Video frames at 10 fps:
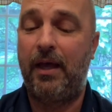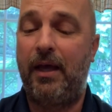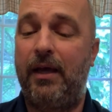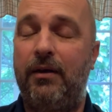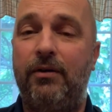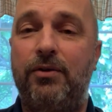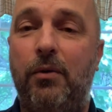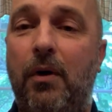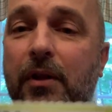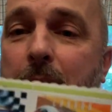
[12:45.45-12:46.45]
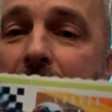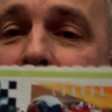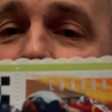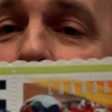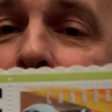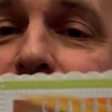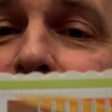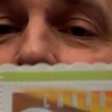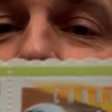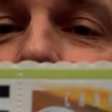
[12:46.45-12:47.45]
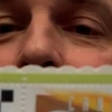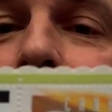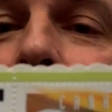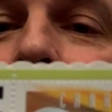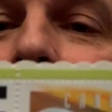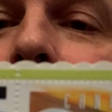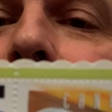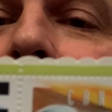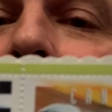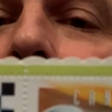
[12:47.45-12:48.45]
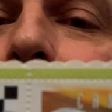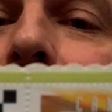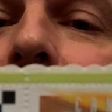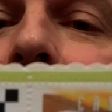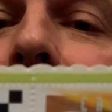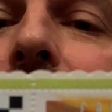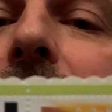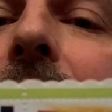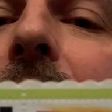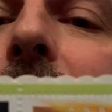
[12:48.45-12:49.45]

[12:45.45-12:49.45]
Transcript: And so on the back, he put Gilles Villeneuve stamps on there. How